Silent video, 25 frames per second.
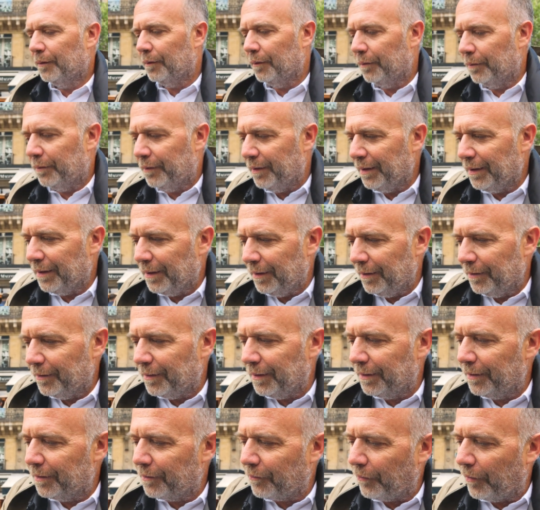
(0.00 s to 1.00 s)
So take a
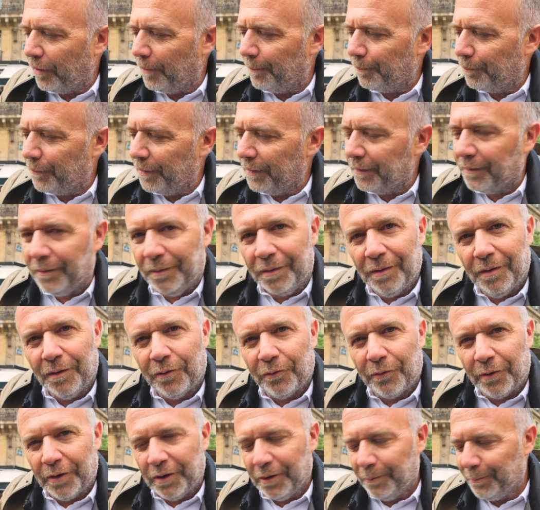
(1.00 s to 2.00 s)
look at the crumb. It's
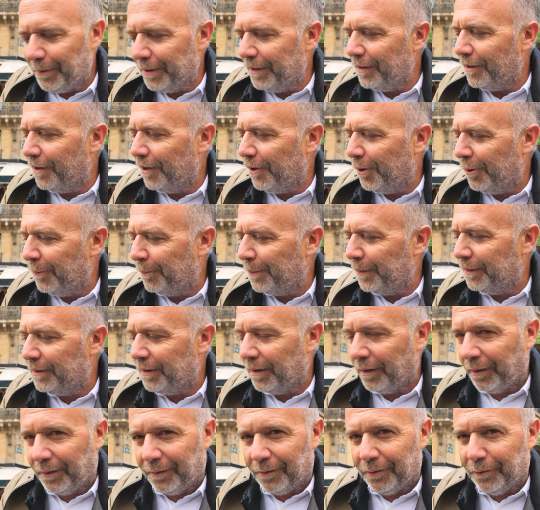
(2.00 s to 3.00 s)
incredibly open.
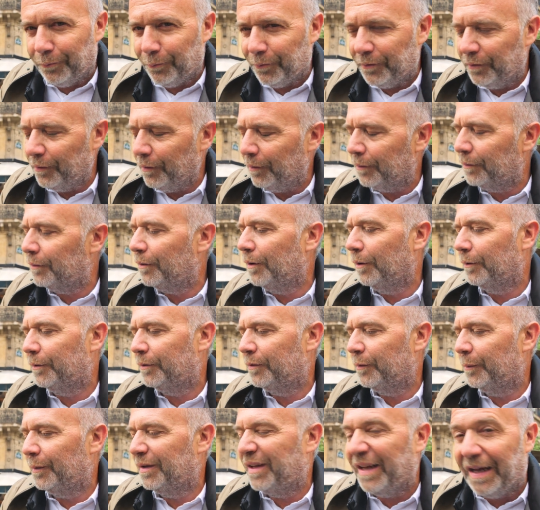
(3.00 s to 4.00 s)
I thought it was not
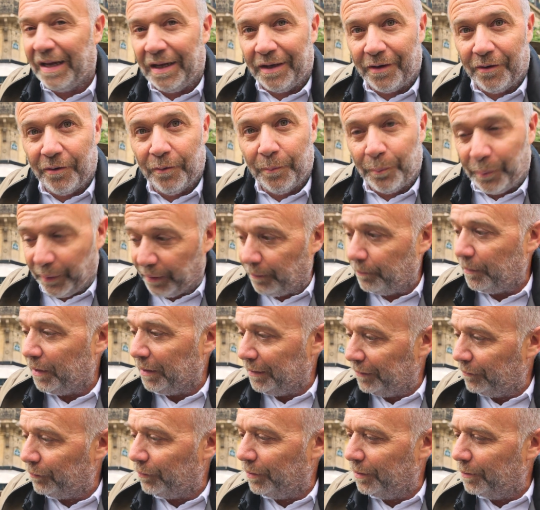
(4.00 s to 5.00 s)
going to be that open,
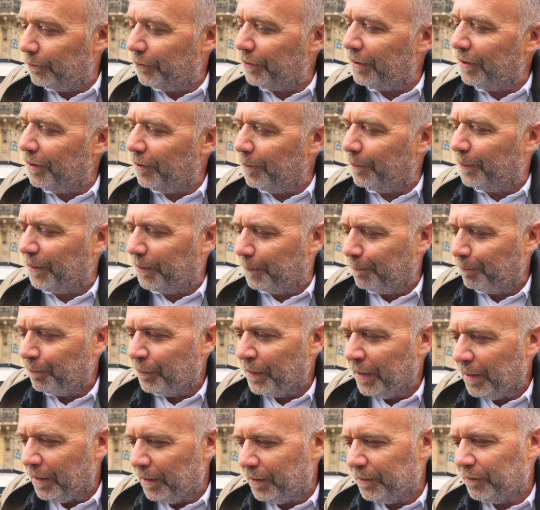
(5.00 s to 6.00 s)
but it's really, really open.
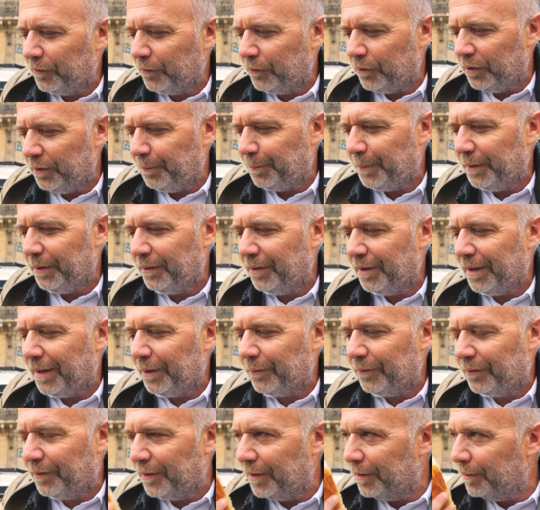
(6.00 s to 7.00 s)
And it's crispy on the
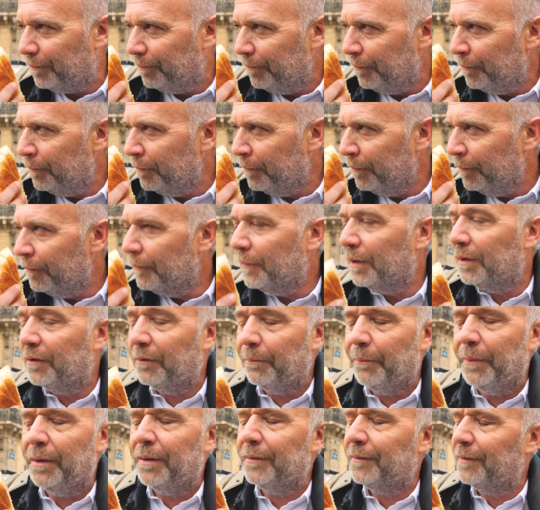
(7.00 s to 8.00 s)
outside, It
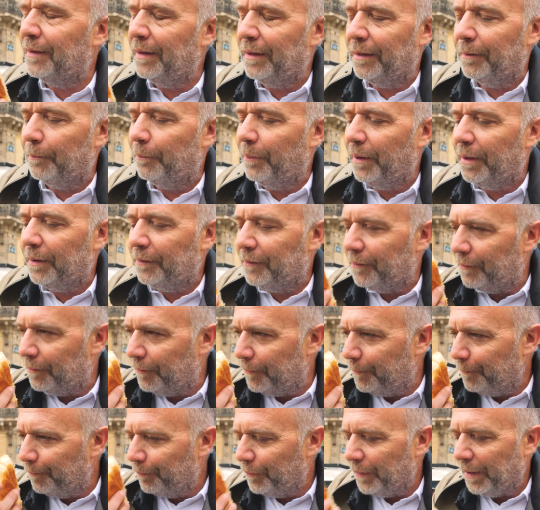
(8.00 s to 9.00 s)
smells like
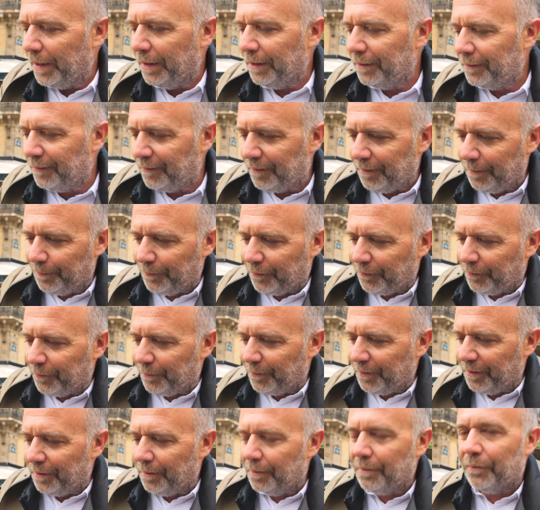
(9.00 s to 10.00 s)
butter and it seems
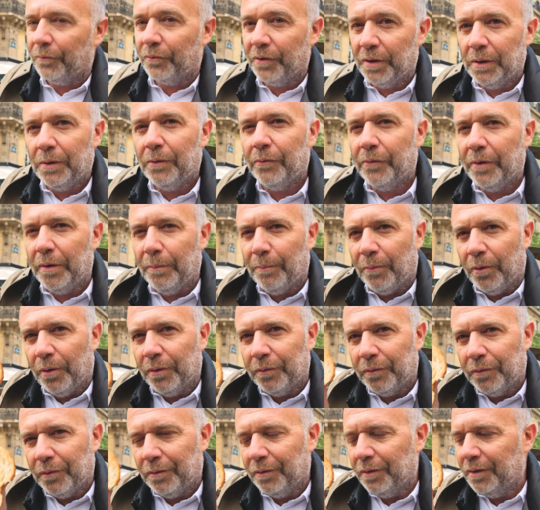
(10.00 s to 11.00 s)
to be really, really
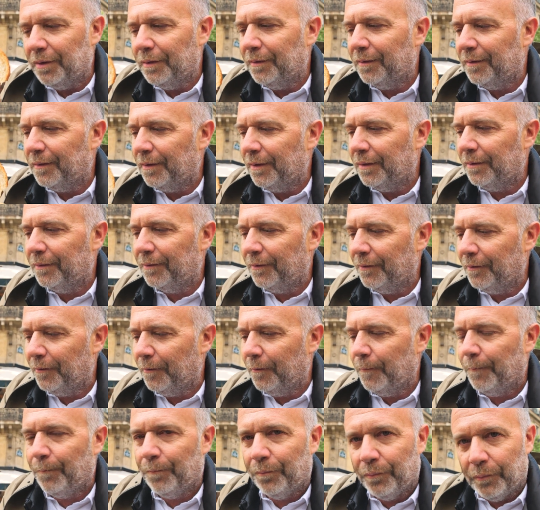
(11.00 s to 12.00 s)
moist on the inside.
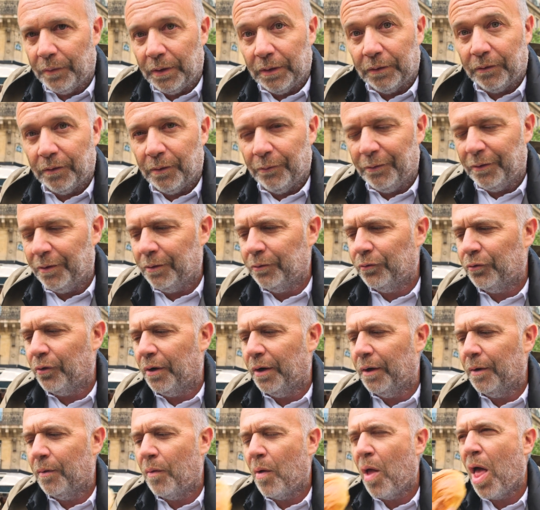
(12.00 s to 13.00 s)
So let's give it a
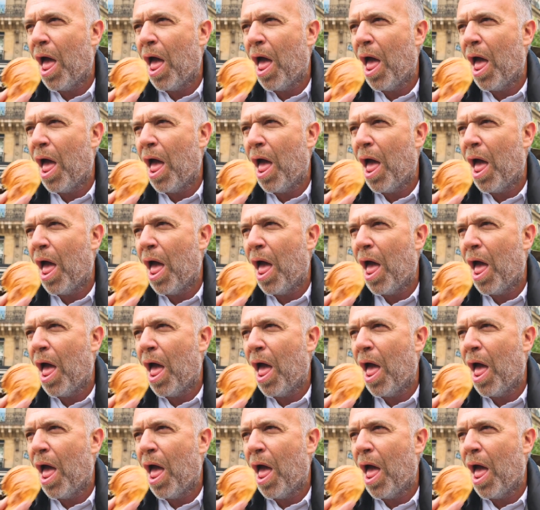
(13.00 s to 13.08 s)
try.